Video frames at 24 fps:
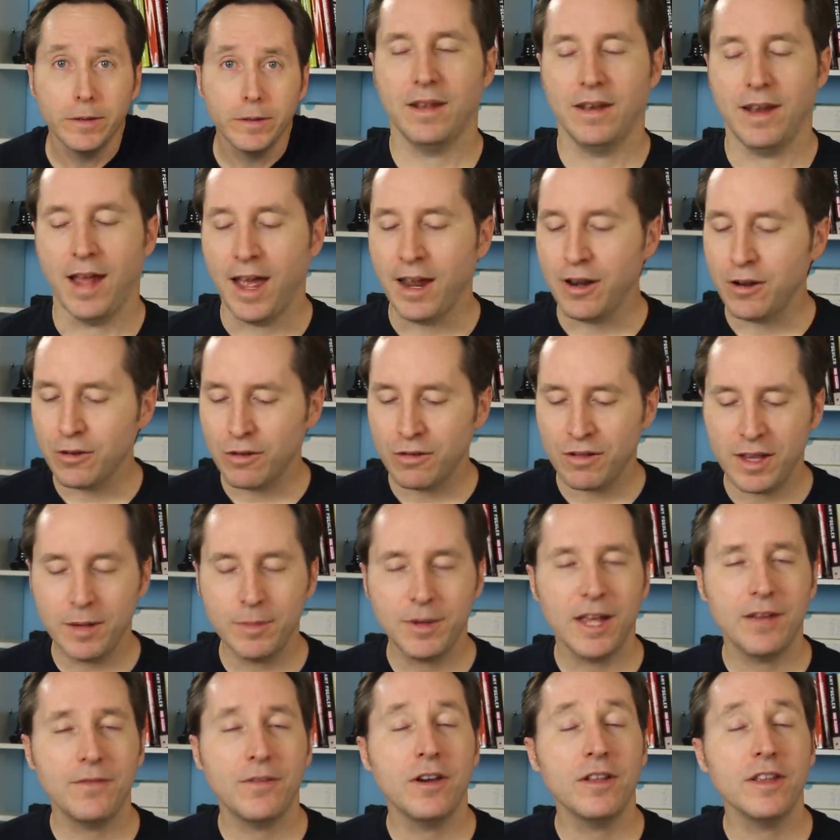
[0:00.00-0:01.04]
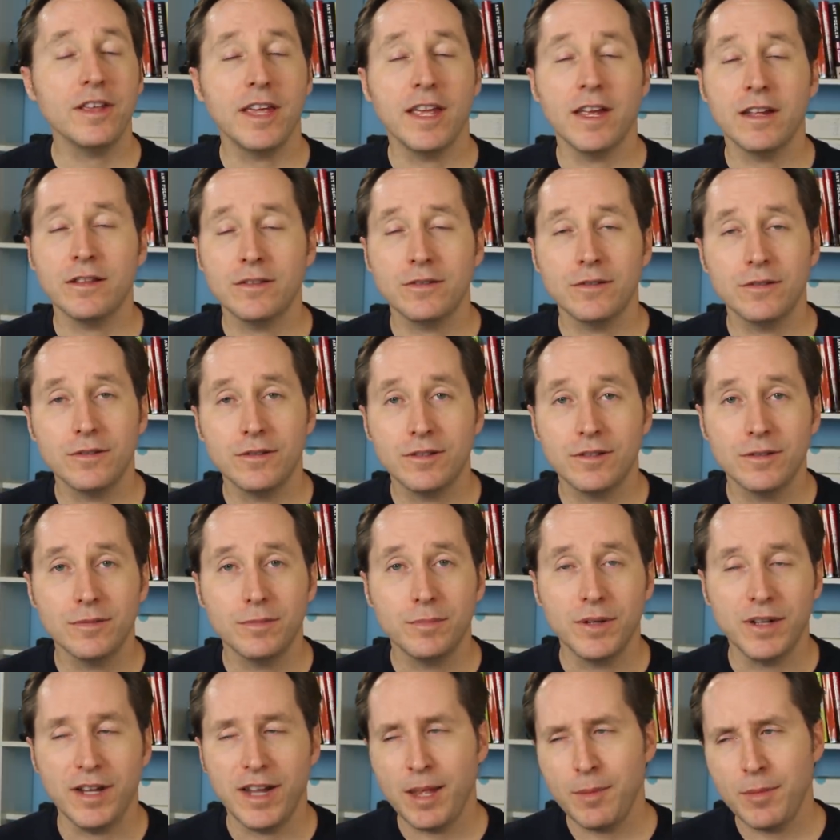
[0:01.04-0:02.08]
Now, I don't claim to have all the answers,
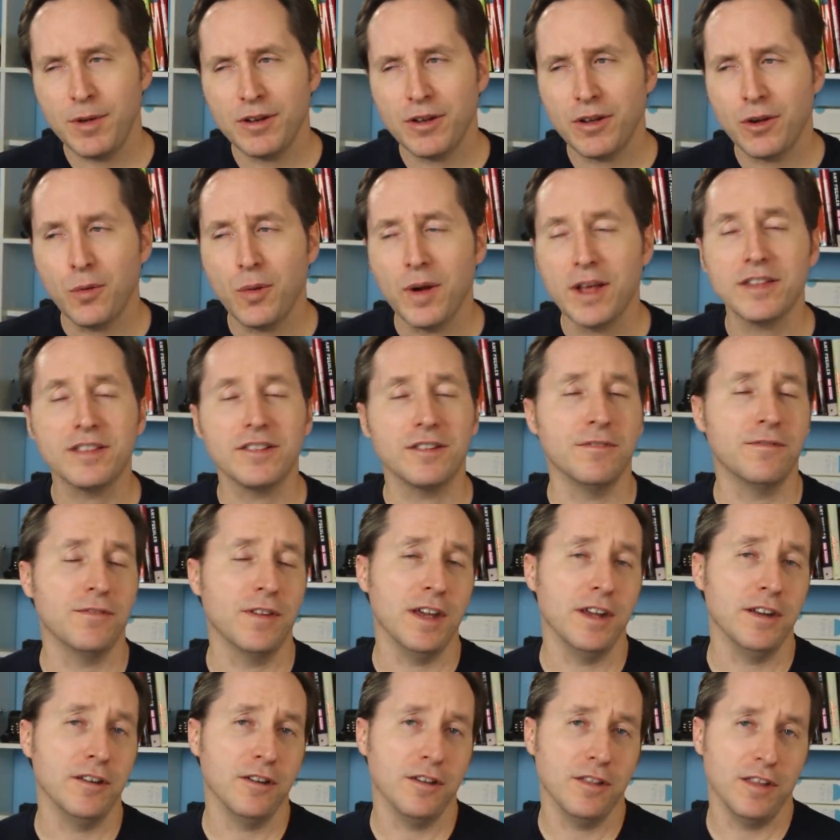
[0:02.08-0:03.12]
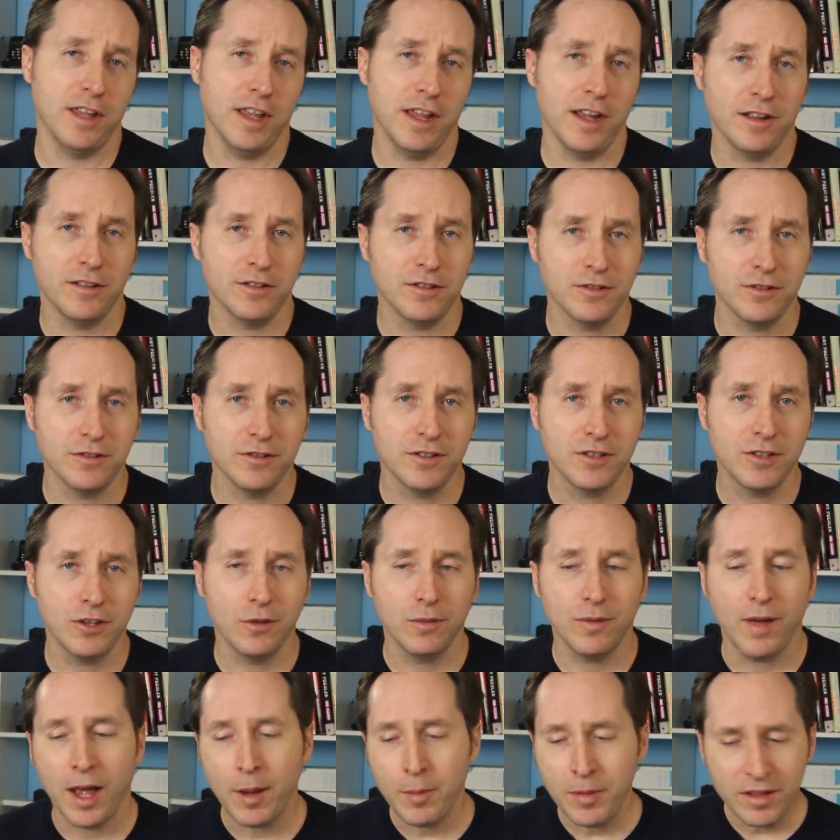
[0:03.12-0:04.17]
but I am on a quest to find all the answers, so
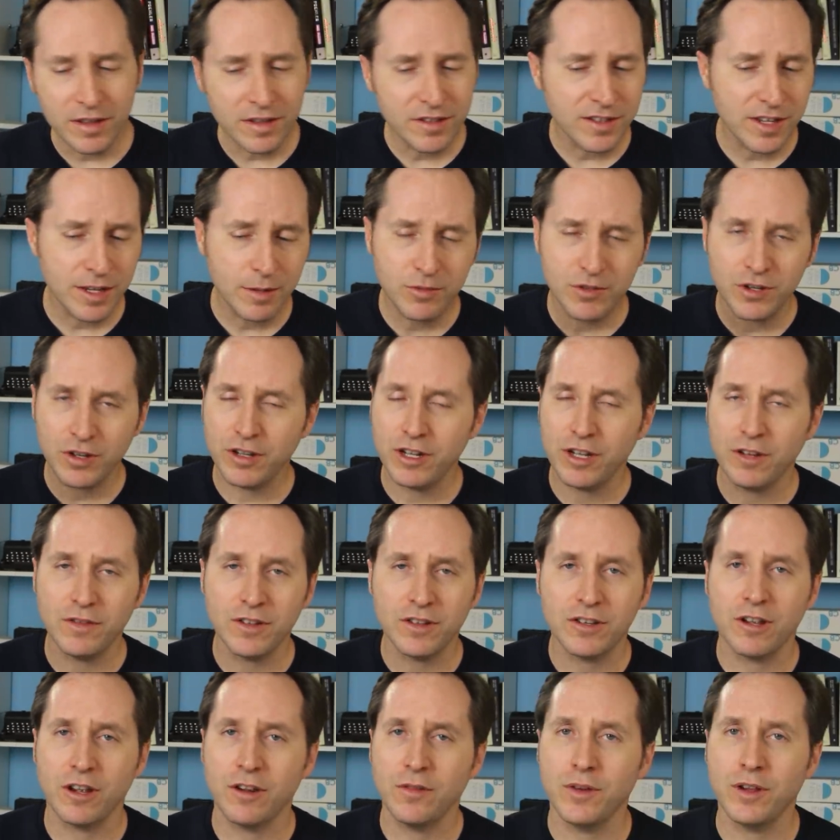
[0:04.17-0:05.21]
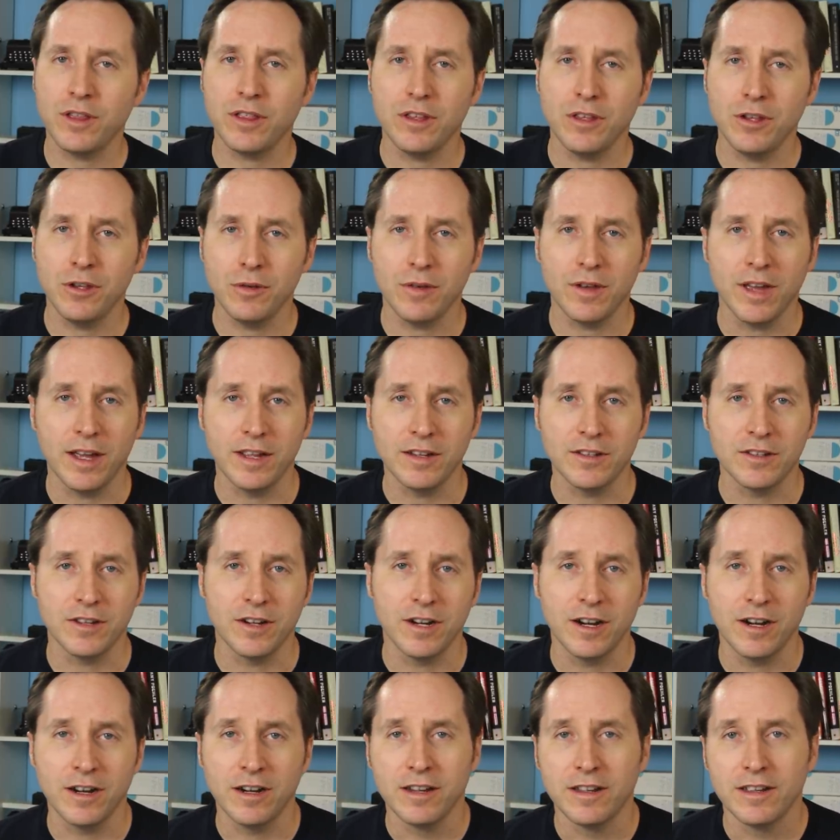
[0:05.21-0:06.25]
I'm on the same journey of discovery that you guys
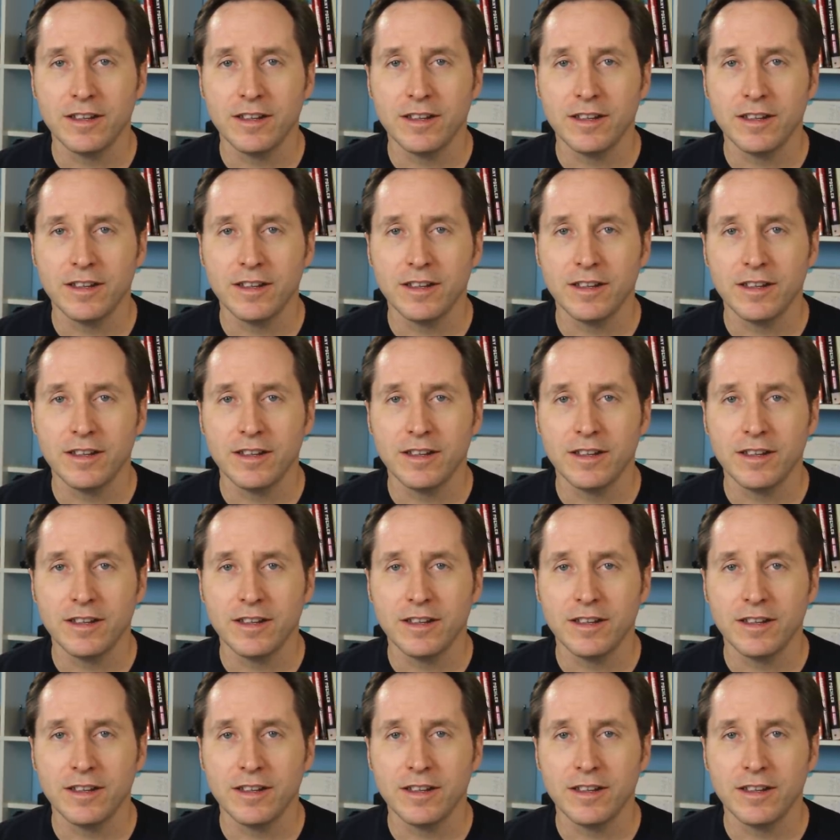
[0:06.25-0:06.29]
are.